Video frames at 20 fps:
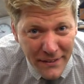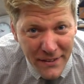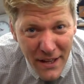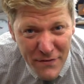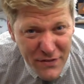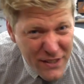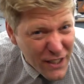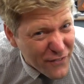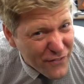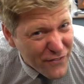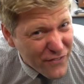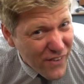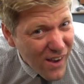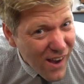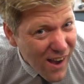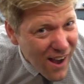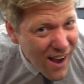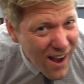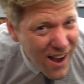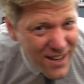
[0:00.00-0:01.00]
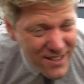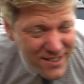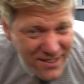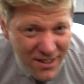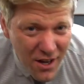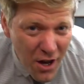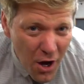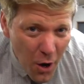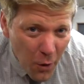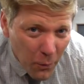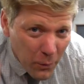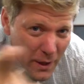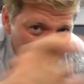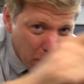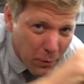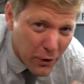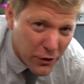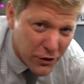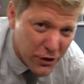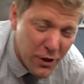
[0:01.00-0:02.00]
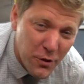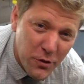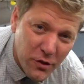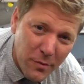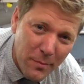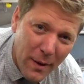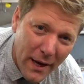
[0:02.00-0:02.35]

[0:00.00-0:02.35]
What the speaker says: They've said, Furs, we want you to